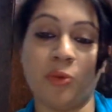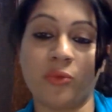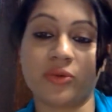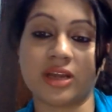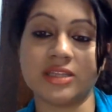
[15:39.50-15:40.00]

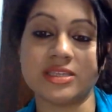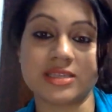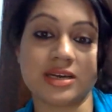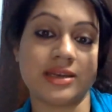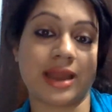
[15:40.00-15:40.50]

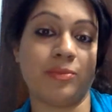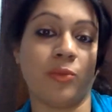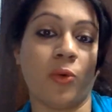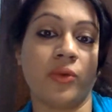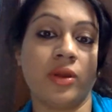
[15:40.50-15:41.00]
concerned and
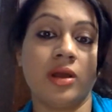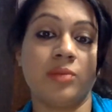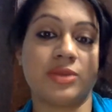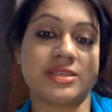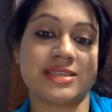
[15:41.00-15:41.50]
more
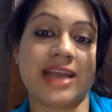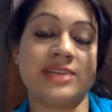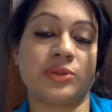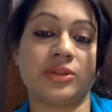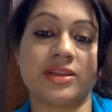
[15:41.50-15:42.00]

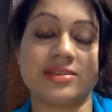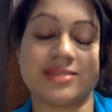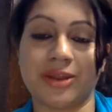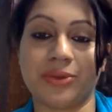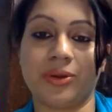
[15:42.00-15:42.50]
precise on the things
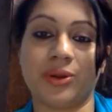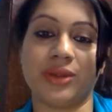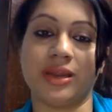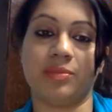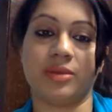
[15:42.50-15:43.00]
they are doing on
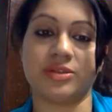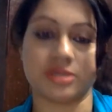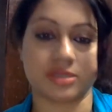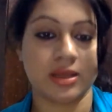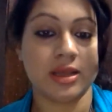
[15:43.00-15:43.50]
daily
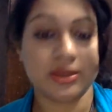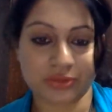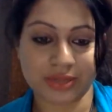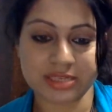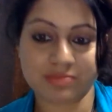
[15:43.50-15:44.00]
basis.
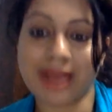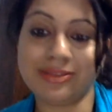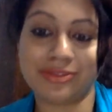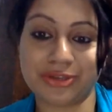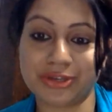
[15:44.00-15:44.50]
So that's my
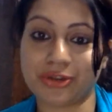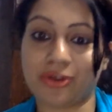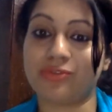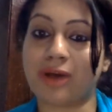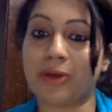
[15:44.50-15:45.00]
suggestion
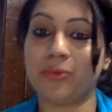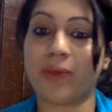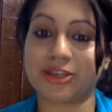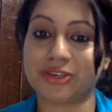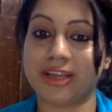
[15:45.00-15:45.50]
of how you
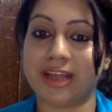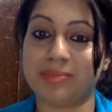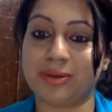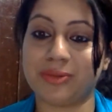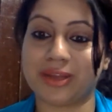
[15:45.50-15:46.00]
actually
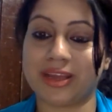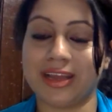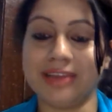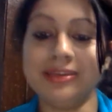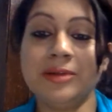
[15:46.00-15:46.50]
help out the
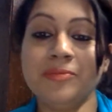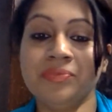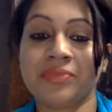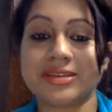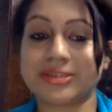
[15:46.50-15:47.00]
kid.
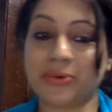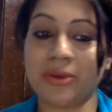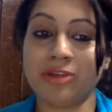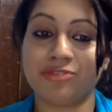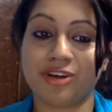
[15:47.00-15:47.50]
So
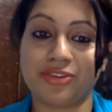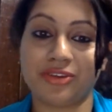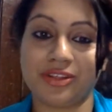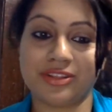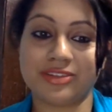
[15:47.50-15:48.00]
going
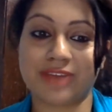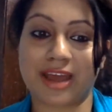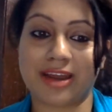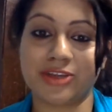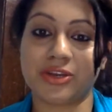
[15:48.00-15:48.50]
further in this
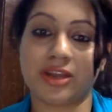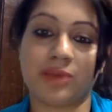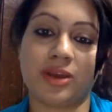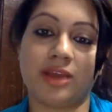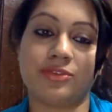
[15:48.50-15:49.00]
direction, I
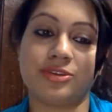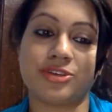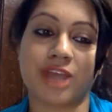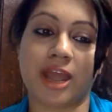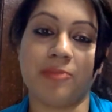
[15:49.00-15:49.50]
would love to
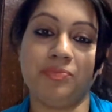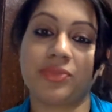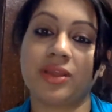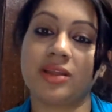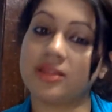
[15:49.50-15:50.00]
share
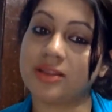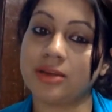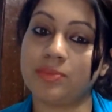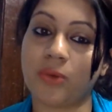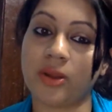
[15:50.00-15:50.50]
the
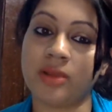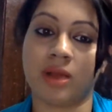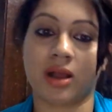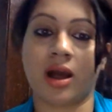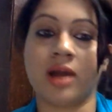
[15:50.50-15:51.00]
third point,
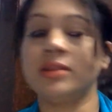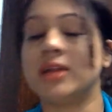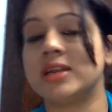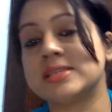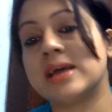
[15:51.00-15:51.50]
Makan,
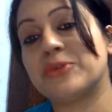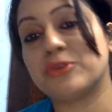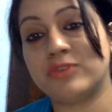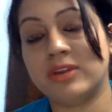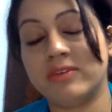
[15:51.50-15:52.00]
that is art
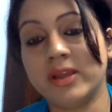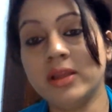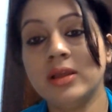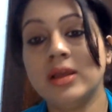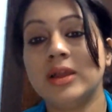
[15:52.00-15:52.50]
of
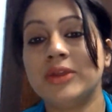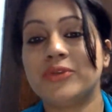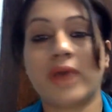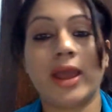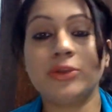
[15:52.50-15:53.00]
living.
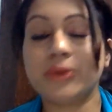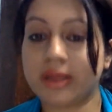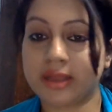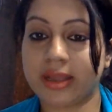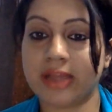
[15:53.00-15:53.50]
Try
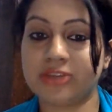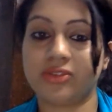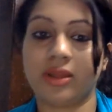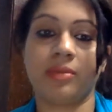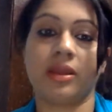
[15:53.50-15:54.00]
to
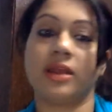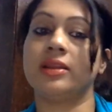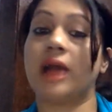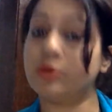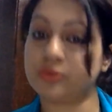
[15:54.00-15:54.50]
engage them
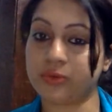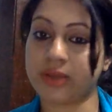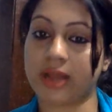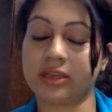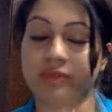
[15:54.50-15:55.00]
in
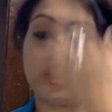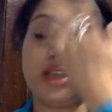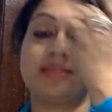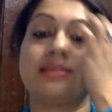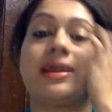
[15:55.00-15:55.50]
household
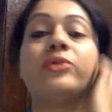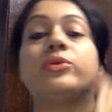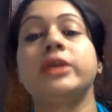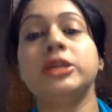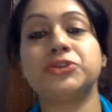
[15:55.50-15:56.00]
activities, try to
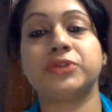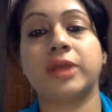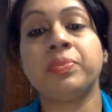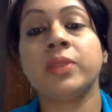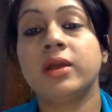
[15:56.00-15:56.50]
teach
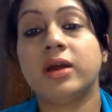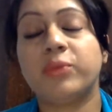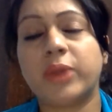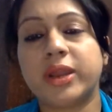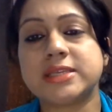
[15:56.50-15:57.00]
them
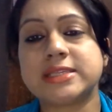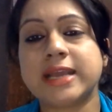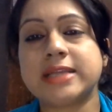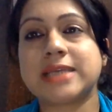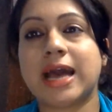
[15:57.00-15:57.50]
various
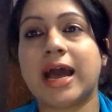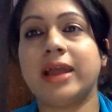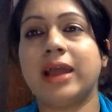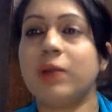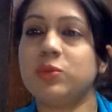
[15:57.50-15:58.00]
things.
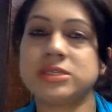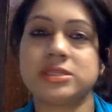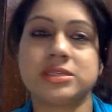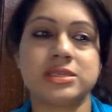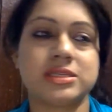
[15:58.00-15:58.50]
I
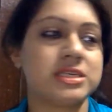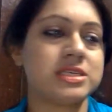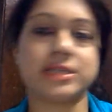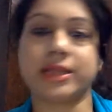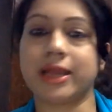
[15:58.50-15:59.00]
was
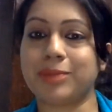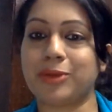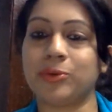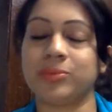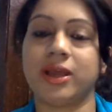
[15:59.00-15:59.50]
just sitting in my
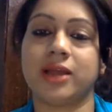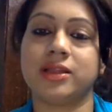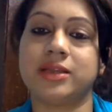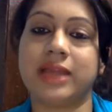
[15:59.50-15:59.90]
room the other day,